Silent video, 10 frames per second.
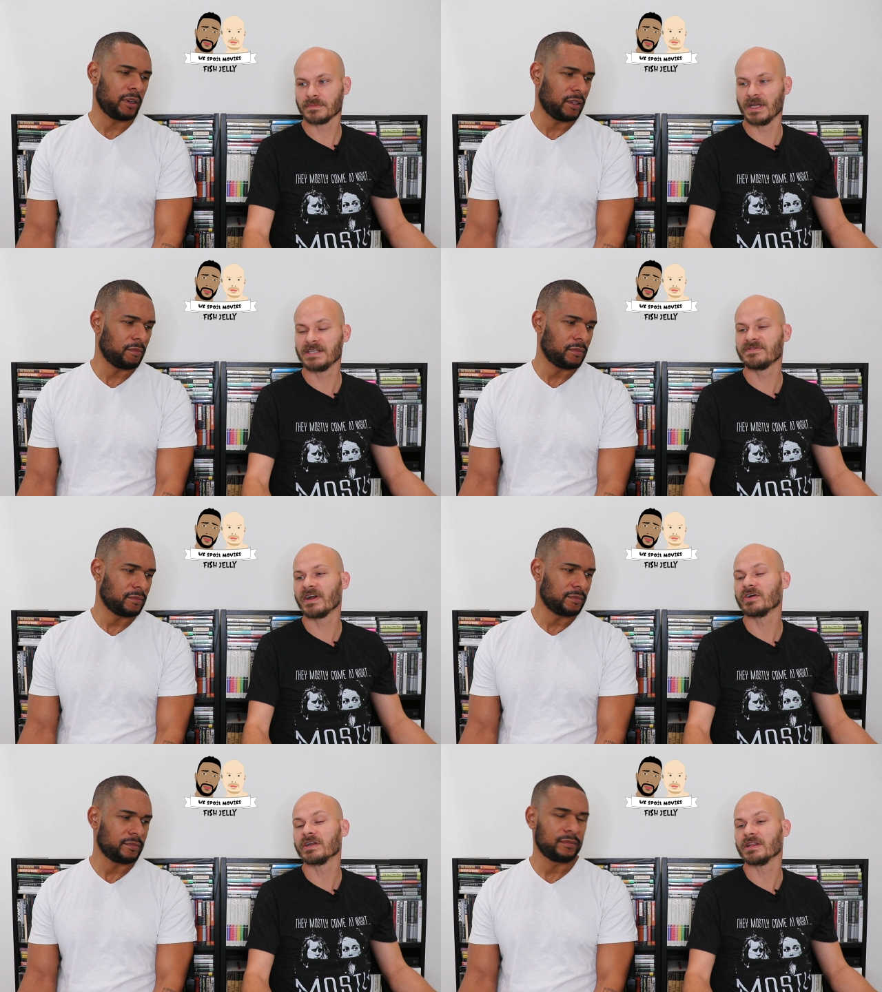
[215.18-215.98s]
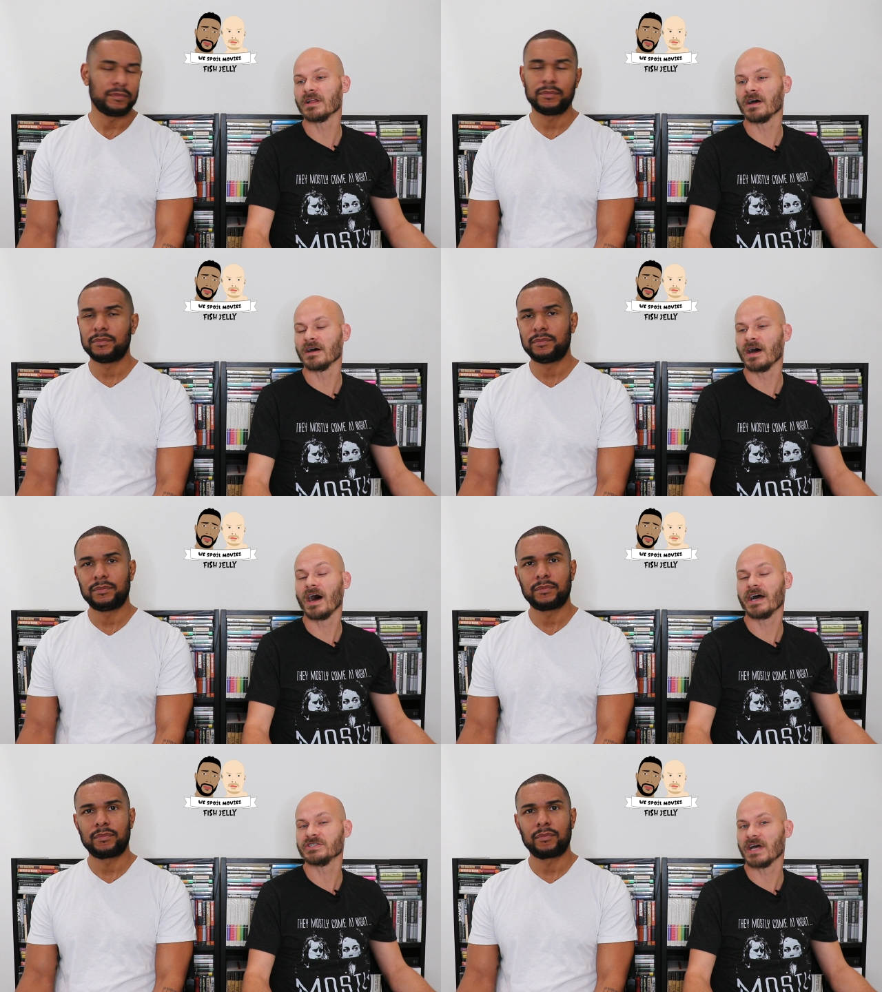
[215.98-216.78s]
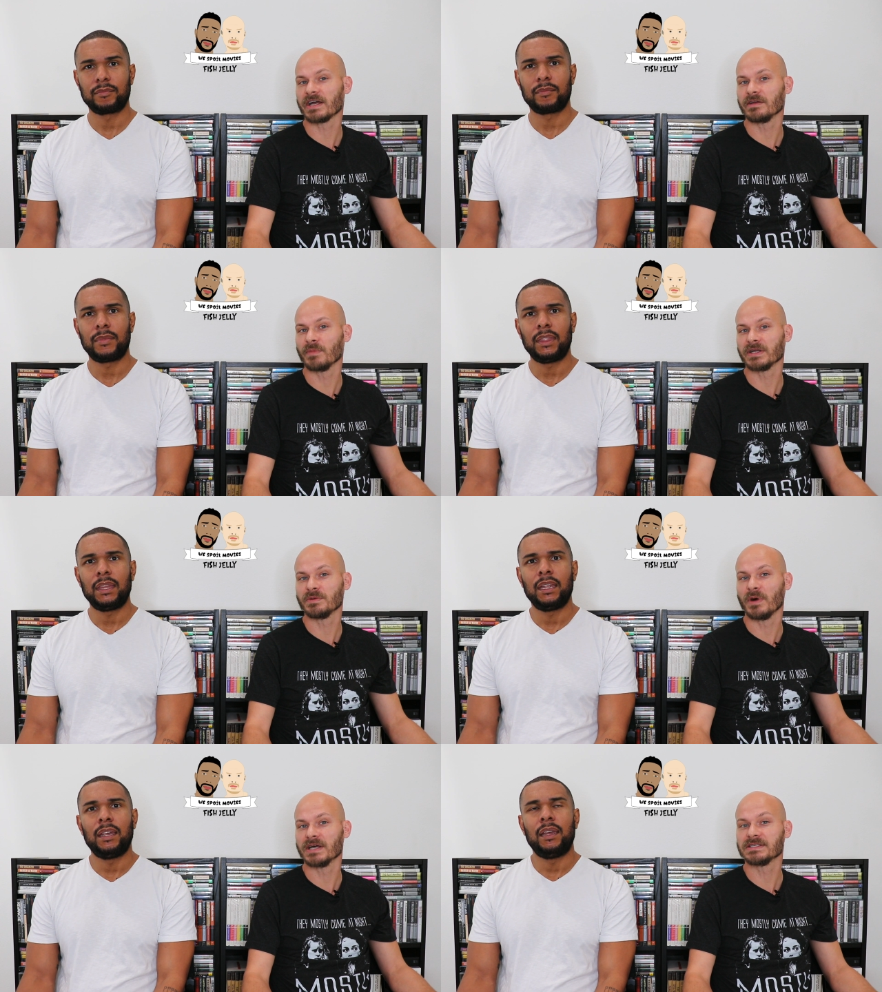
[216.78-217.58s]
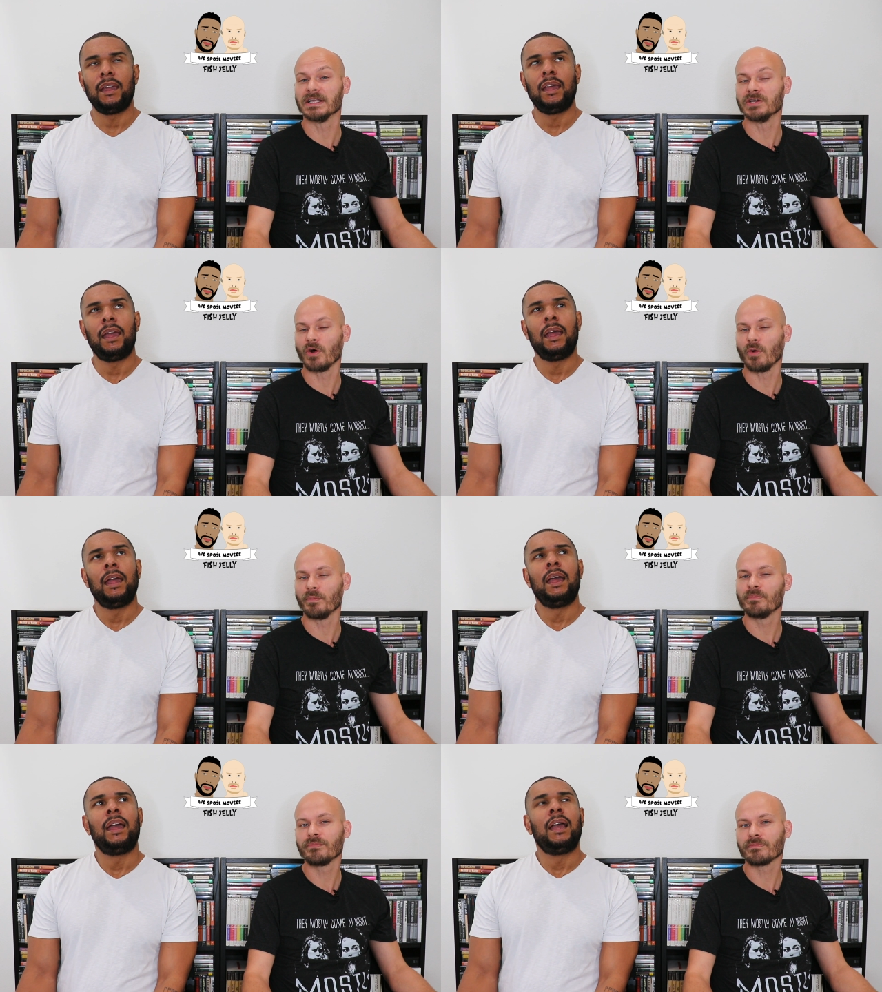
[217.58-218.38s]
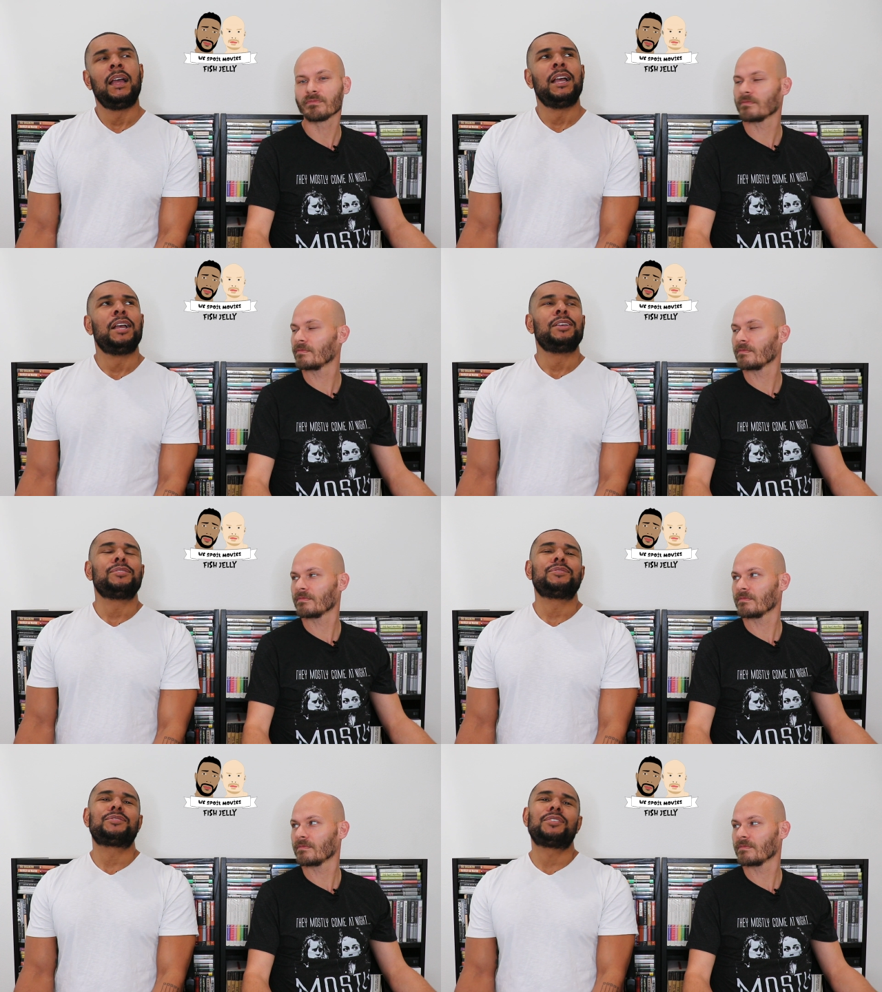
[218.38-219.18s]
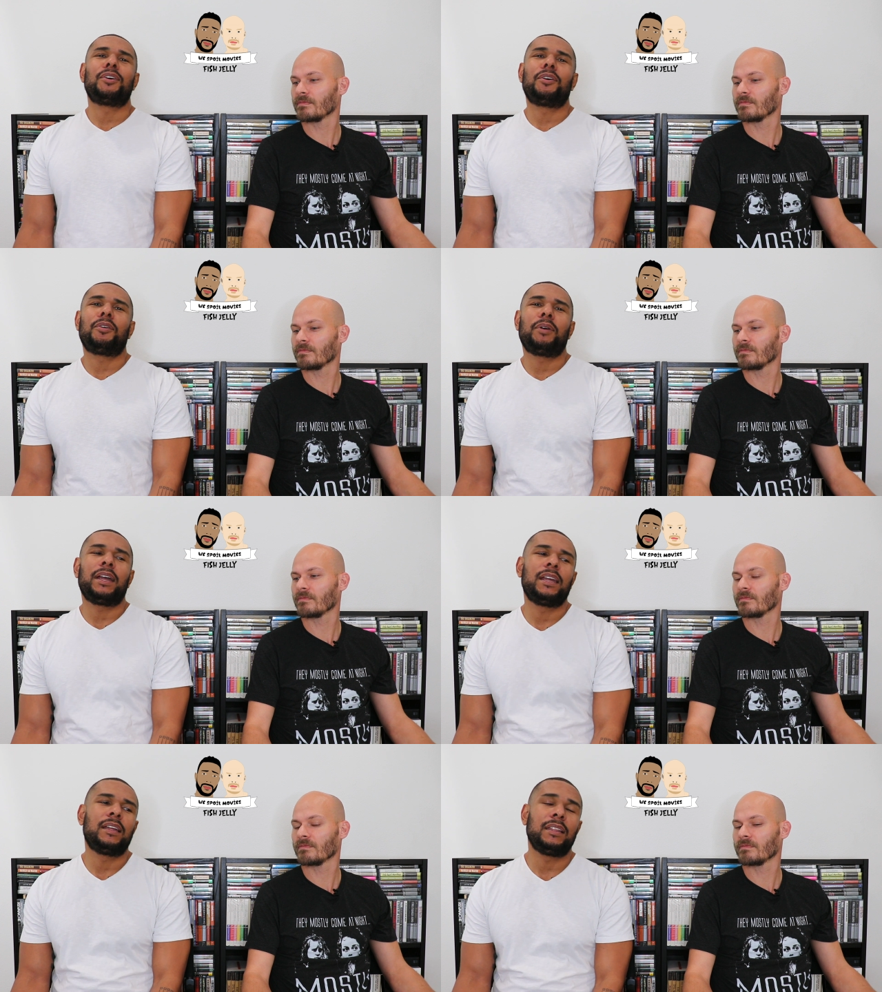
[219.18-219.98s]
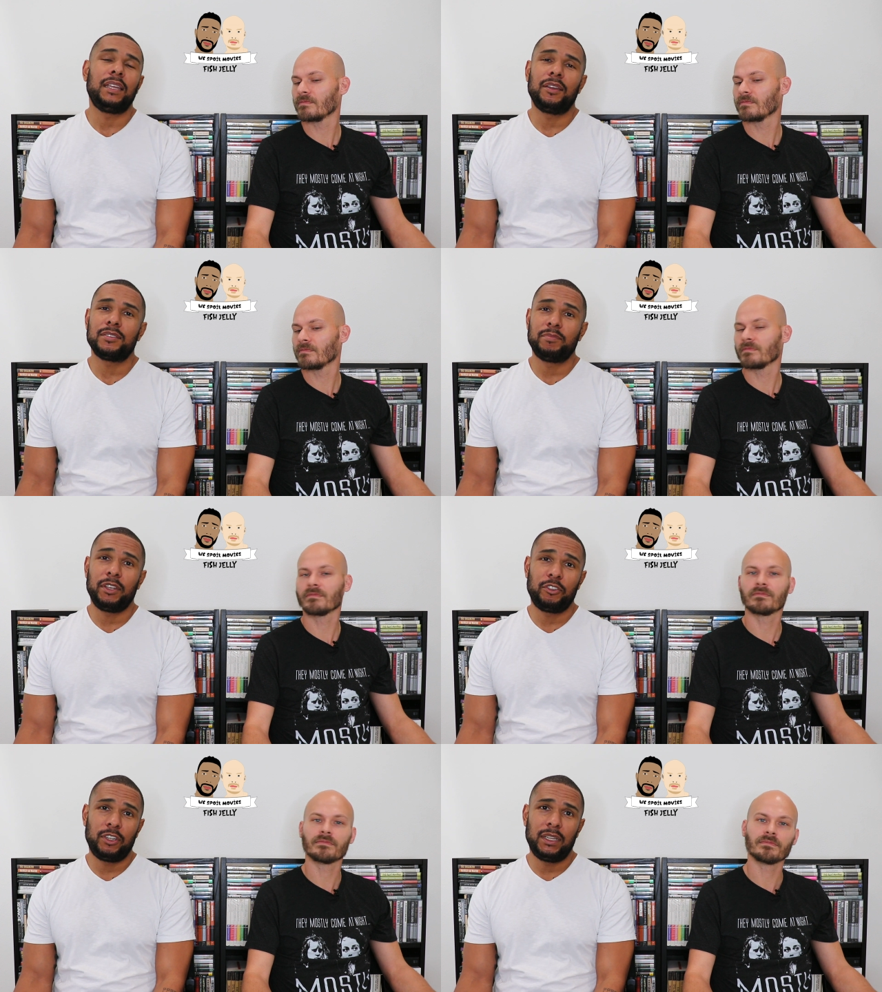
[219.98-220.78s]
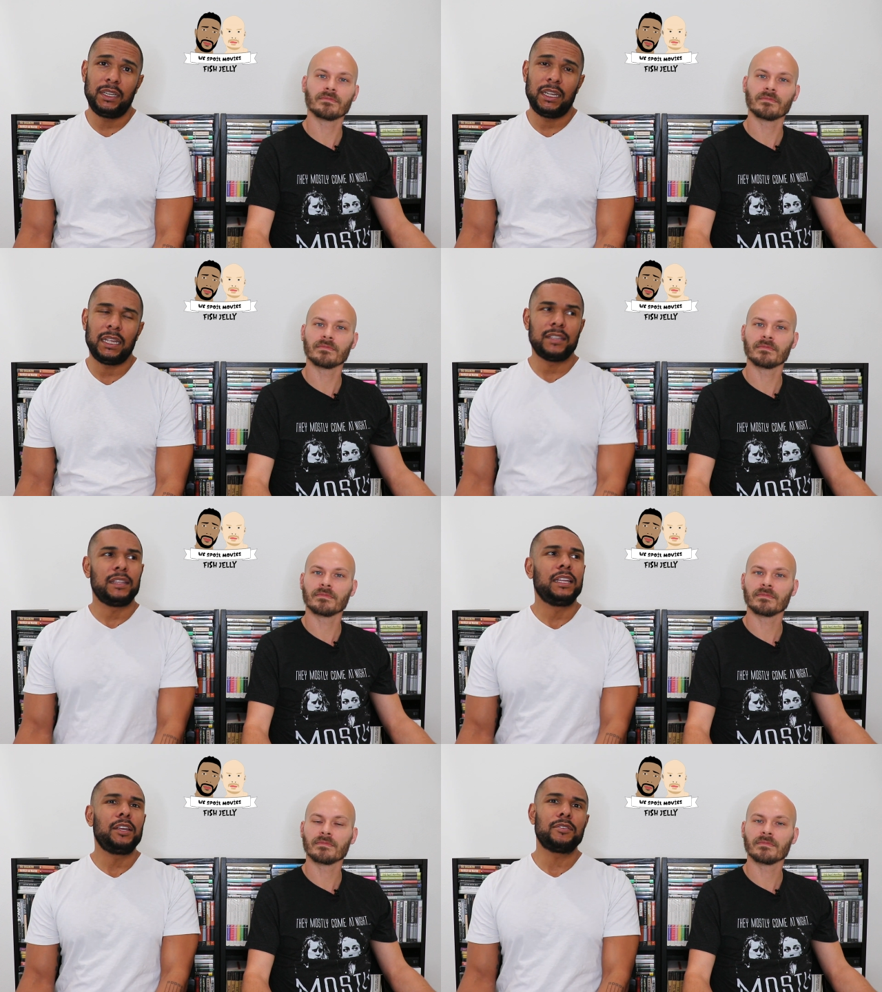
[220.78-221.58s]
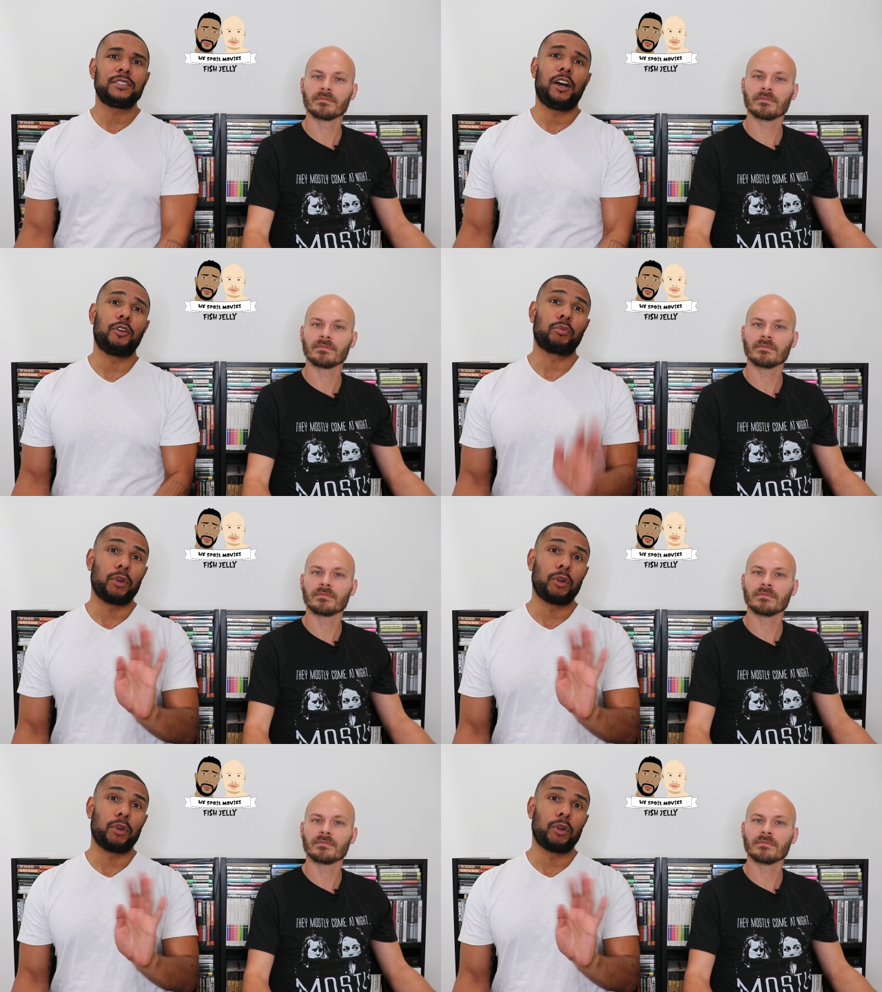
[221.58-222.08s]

Speaker 1: him. And he's very good in uh, hijacking by Tobias Lindholm. So
Speaker 2: Leo's mission, Leo's gone